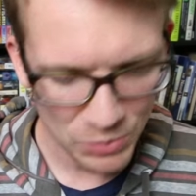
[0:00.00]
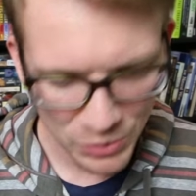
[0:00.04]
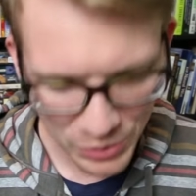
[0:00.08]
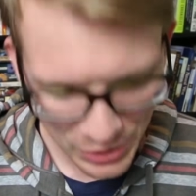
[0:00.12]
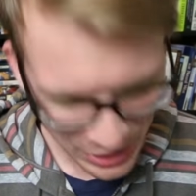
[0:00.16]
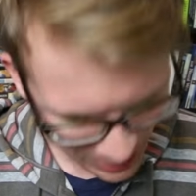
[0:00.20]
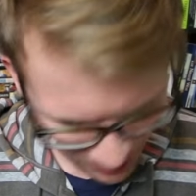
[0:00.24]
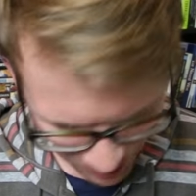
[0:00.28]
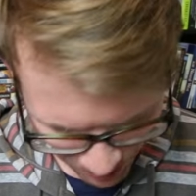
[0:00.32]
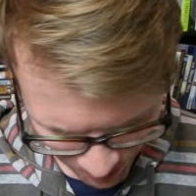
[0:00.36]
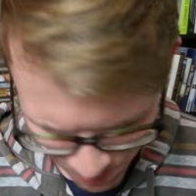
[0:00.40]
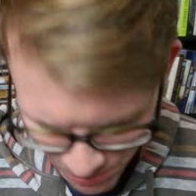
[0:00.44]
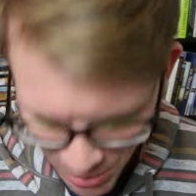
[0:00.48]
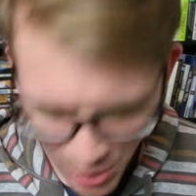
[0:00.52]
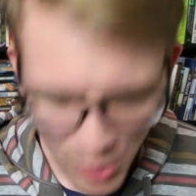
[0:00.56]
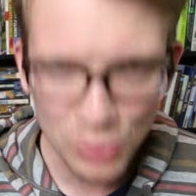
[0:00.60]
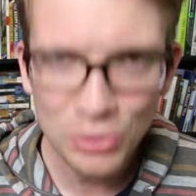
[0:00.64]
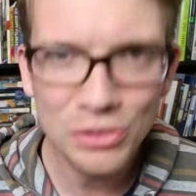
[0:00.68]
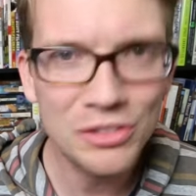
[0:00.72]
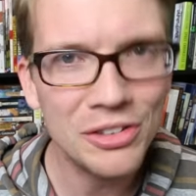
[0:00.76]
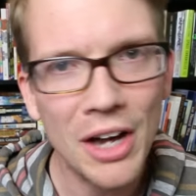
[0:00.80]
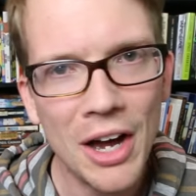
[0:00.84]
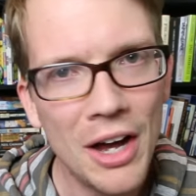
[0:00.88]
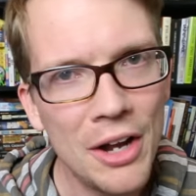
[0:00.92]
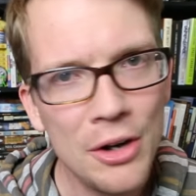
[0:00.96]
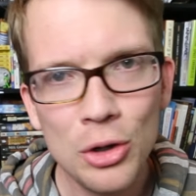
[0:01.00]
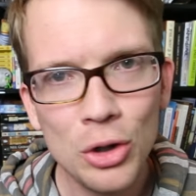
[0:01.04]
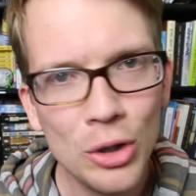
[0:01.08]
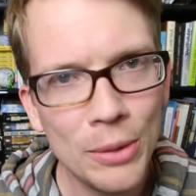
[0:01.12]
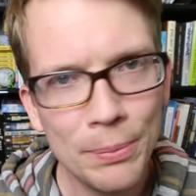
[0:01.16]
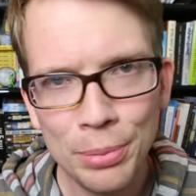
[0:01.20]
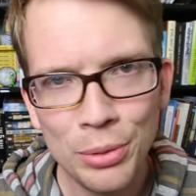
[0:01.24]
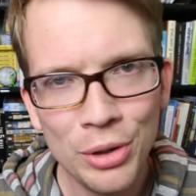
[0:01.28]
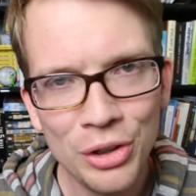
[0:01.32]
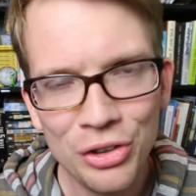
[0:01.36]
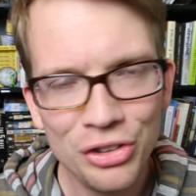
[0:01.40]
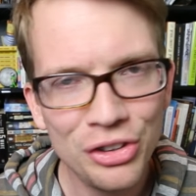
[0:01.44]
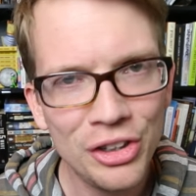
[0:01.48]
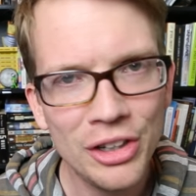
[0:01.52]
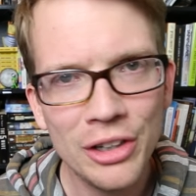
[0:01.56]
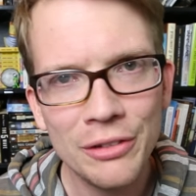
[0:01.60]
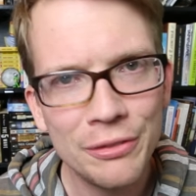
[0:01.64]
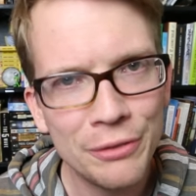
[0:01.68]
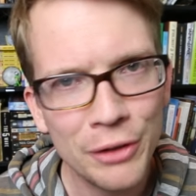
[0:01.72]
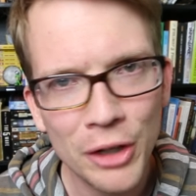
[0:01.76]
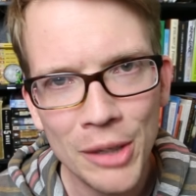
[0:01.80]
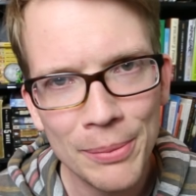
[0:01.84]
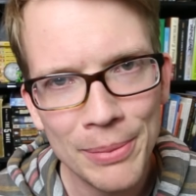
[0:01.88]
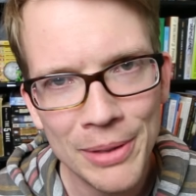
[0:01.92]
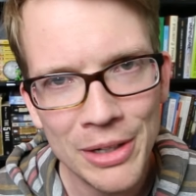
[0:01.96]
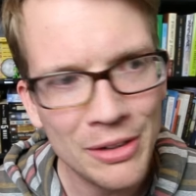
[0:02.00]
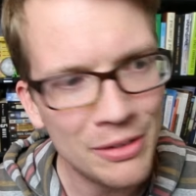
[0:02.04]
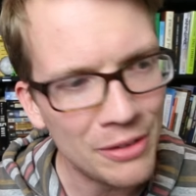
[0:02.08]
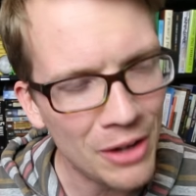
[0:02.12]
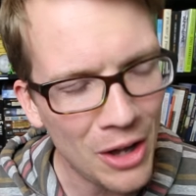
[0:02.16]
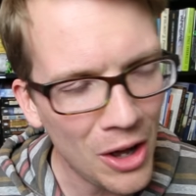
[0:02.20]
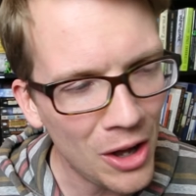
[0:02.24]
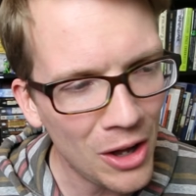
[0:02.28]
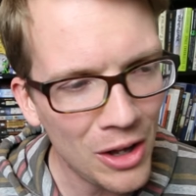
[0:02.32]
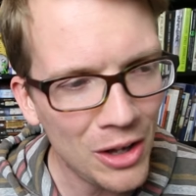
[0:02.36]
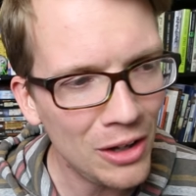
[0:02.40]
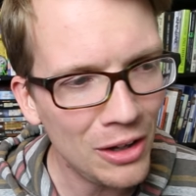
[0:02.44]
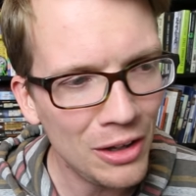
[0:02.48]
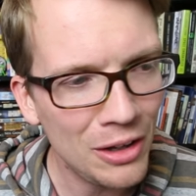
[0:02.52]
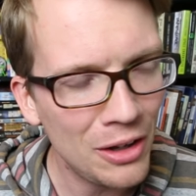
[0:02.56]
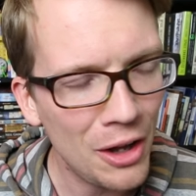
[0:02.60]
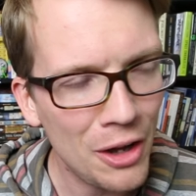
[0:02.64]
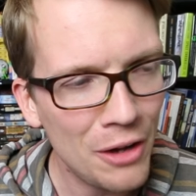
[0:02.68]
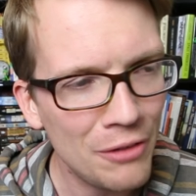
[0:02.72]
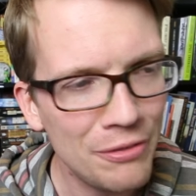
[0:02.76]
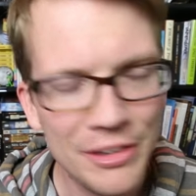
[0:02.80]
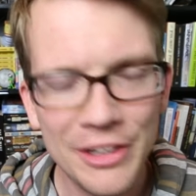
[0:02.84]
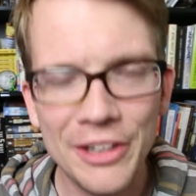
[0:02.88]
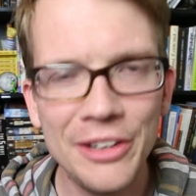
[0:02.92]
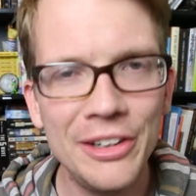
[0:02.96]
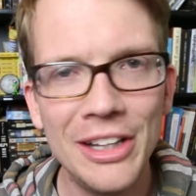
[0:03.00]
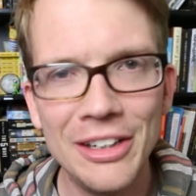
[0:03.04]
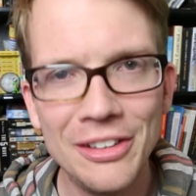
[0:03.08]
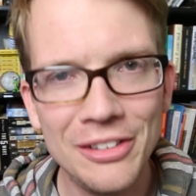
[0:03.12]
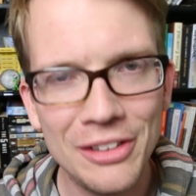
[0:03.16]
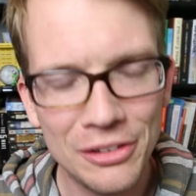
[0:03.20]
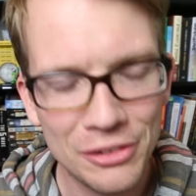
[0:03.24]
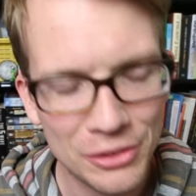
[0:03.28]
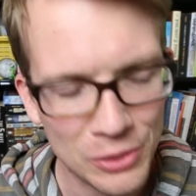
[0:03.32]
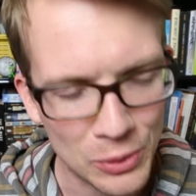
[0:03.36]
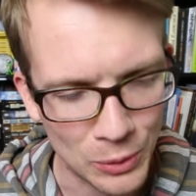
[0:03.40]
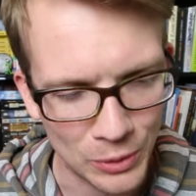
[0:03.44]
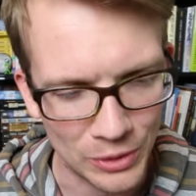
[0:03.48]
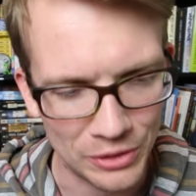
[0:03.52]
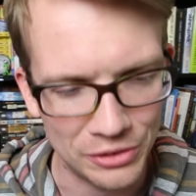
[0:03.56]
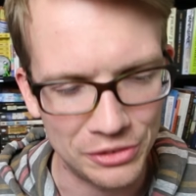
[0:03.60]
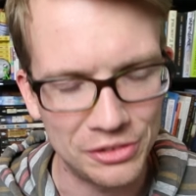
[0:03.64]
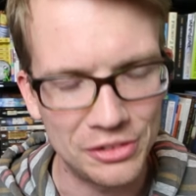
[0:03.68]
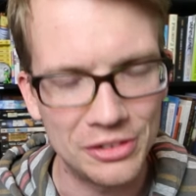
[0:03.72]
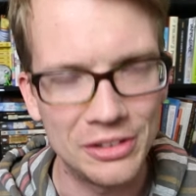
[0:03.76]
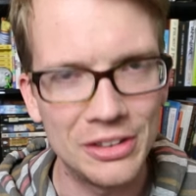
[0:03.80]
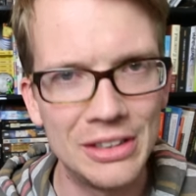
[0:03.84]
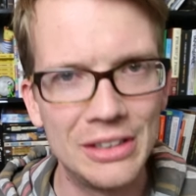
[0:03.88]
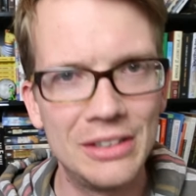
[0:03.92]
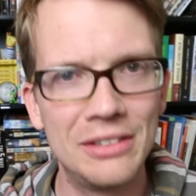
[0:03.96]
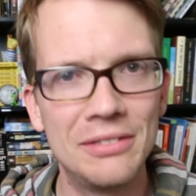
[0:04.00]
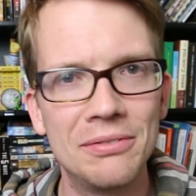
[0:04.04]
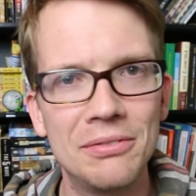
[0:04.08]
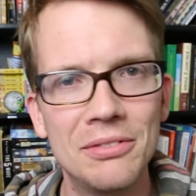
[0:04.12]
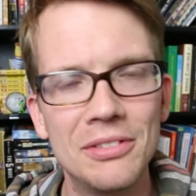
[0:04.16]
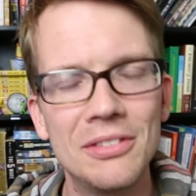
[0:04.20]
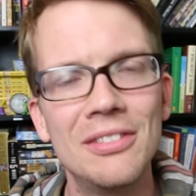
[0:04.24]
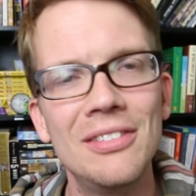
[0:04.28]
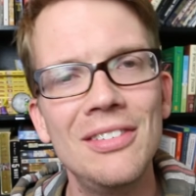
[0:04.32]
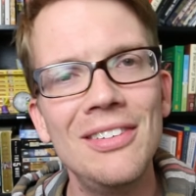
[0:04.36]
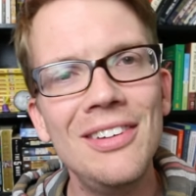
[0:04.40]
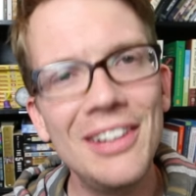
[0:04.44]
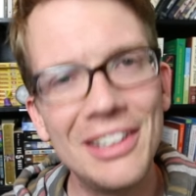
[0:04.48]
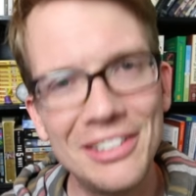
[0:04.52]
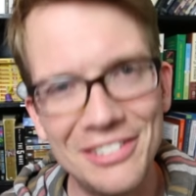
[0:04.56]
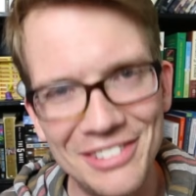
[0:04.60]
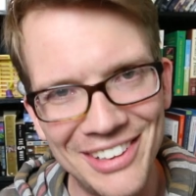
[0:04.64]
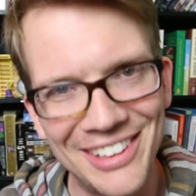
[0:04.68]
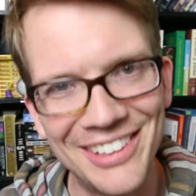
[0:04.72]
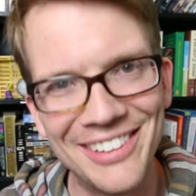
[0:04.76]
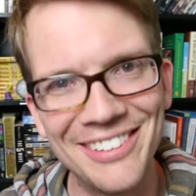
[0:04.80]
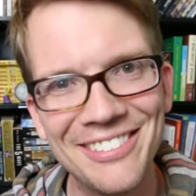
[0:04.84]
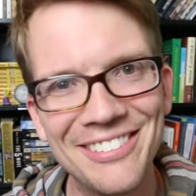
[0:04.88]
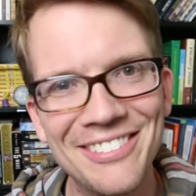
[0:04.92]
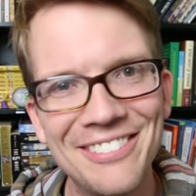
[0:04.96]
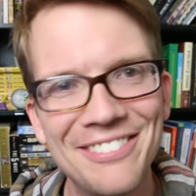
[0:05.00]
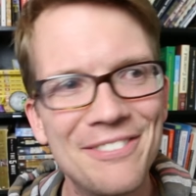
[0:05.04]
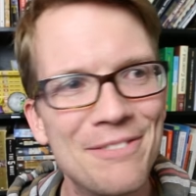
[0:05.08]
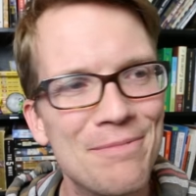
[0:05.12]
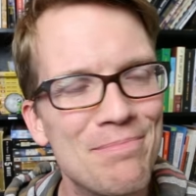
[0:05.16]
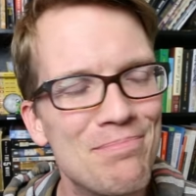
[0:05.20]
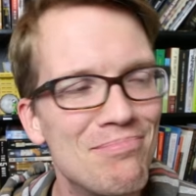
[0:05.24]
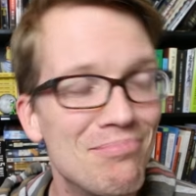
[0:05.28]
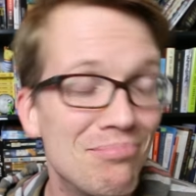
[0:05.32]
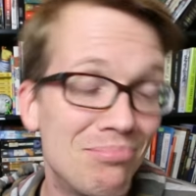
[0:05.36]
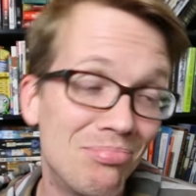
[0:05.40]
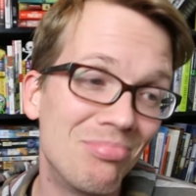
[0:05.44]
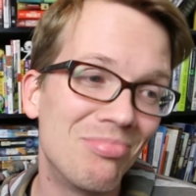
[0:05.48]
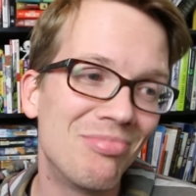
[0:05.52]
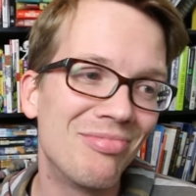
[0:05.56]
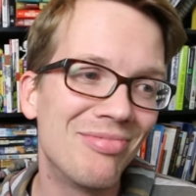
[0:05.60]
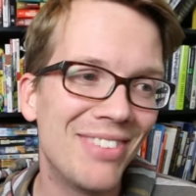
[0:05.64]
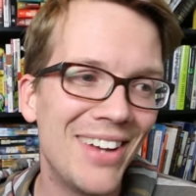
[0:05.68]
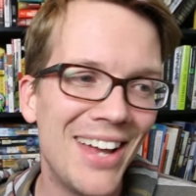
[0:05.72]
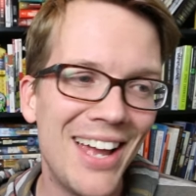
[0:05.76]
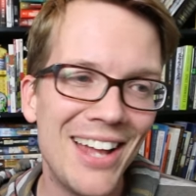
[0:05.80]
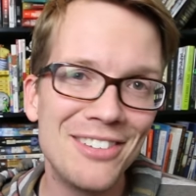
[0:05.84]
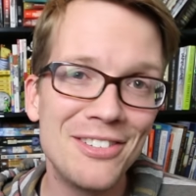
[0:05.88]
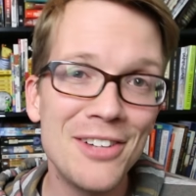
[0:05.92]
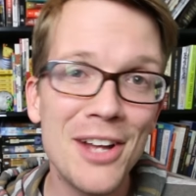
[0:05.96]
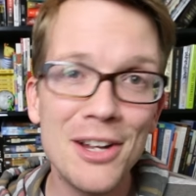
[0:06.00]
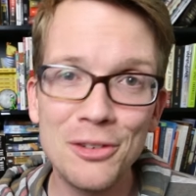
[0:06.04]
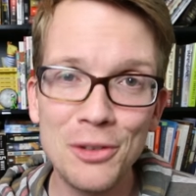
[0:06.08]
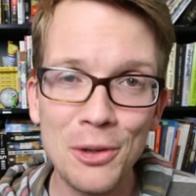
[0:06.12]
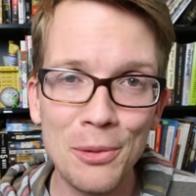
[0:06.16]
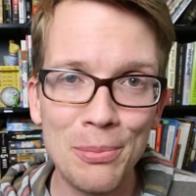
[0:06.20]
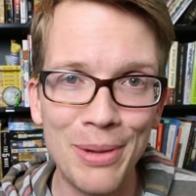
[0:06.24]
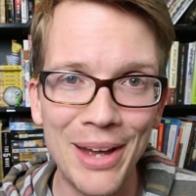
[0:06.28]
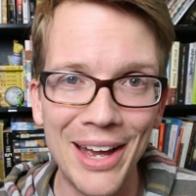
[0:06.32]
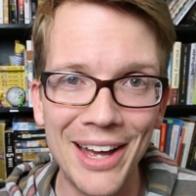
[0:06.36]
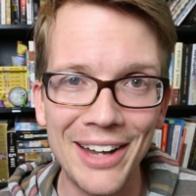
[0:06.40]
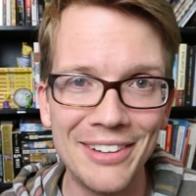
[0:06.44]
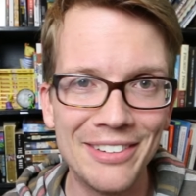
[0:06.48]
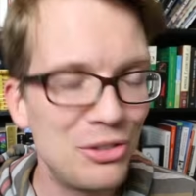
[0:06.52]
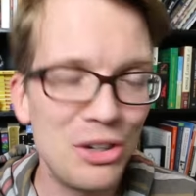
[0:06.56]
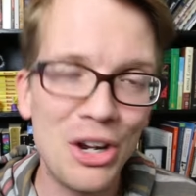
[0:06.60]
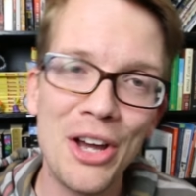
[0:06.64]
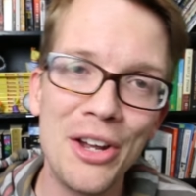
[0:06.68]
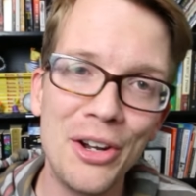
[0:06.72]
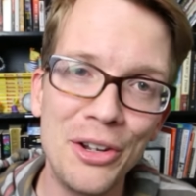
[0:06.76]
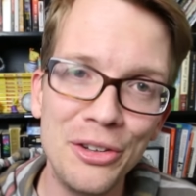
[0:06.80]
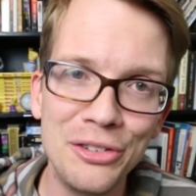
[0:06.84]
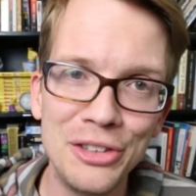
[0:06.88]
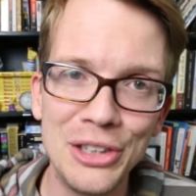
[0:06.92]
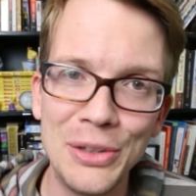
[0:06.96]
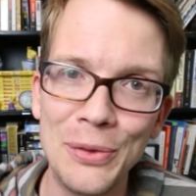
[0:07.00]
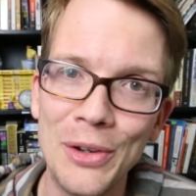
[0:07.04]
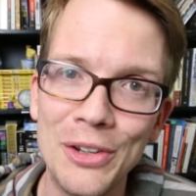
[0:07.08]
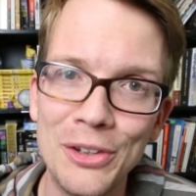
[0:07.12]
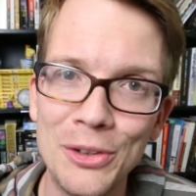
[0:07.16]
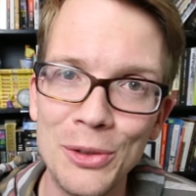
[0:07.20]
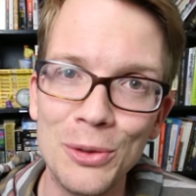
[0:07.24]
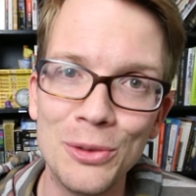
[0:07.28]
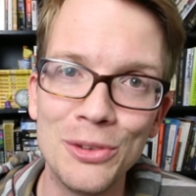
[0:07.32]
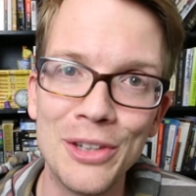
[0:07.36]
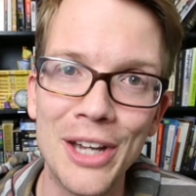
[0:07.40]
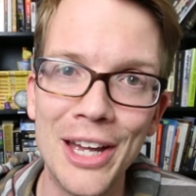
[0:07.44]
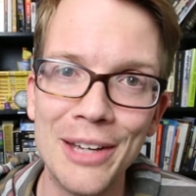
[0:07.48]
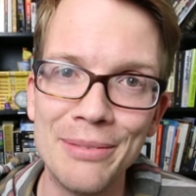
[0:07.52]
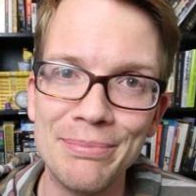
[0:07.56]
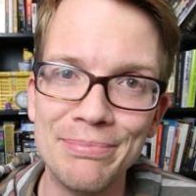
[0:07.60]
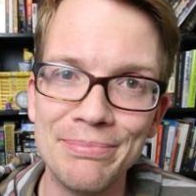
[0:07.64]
that most underappreciated verb in all of internet discourse. Listen. It's not so bad. John, I'll see you on Tuesday.